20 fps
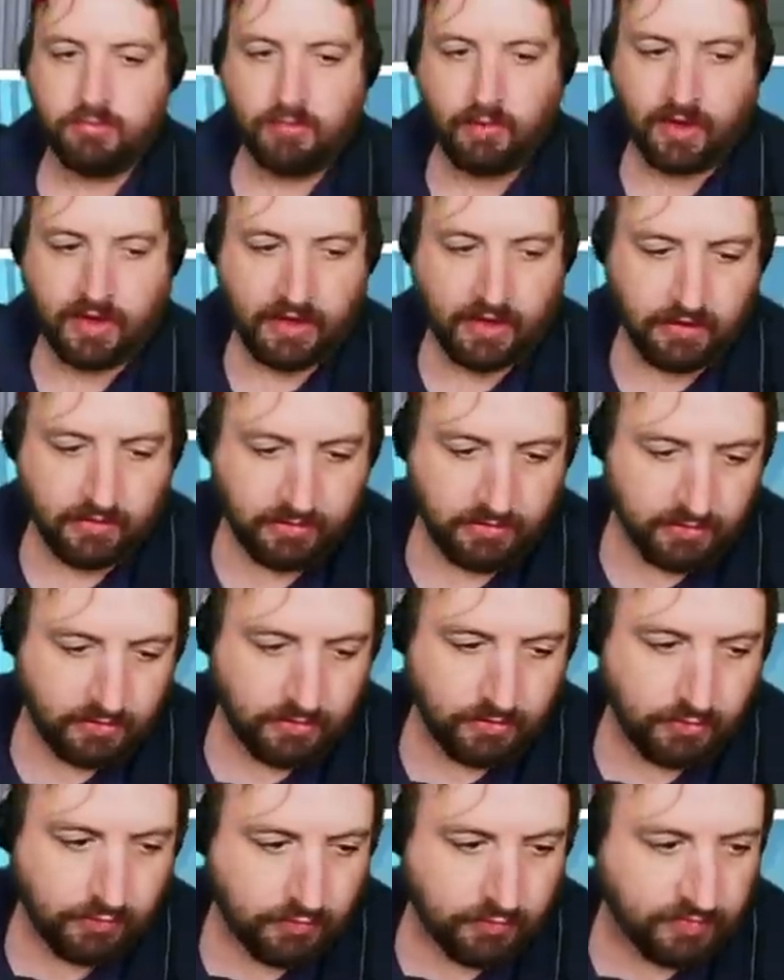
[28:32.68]
Wait,
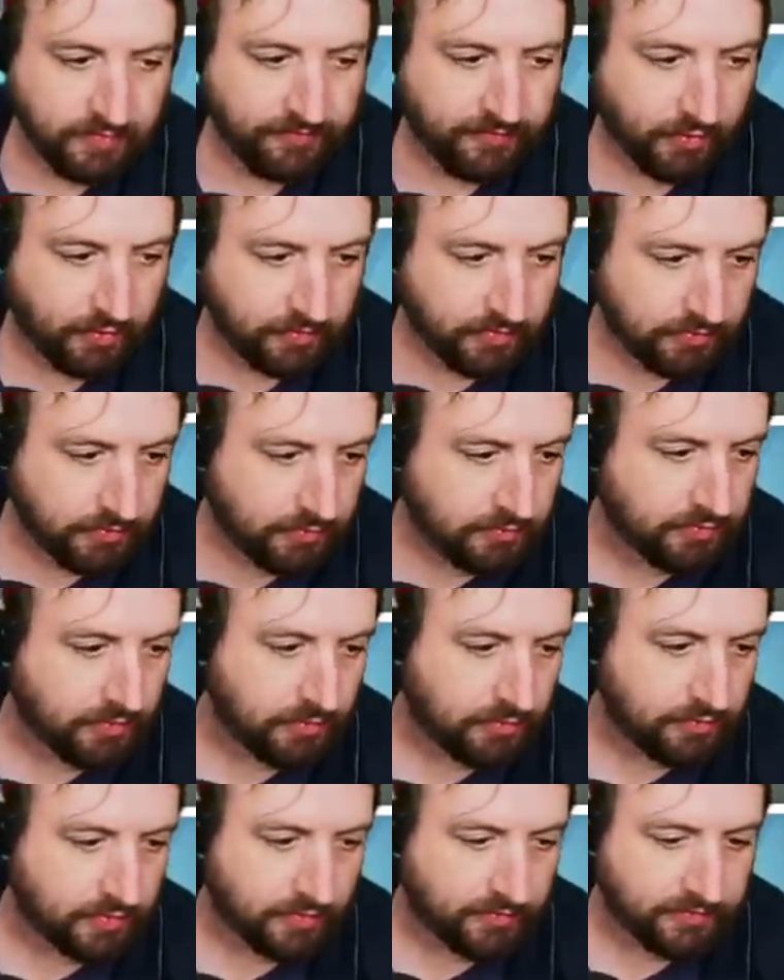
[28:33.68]
who's on the phone? Who's,
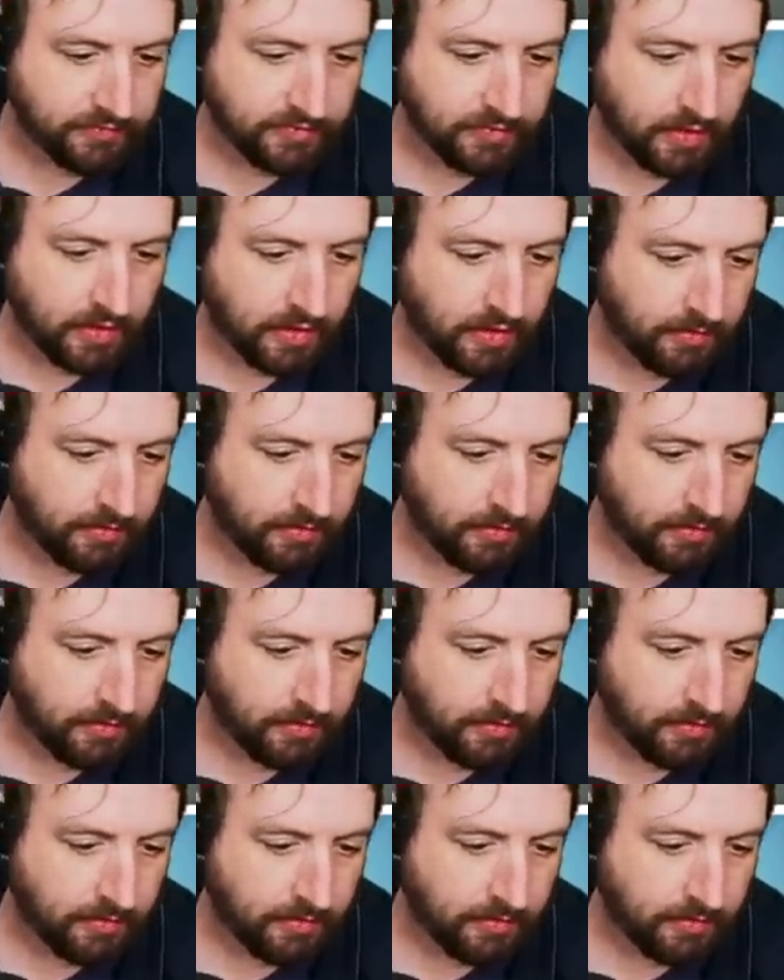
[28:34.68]
who's on the...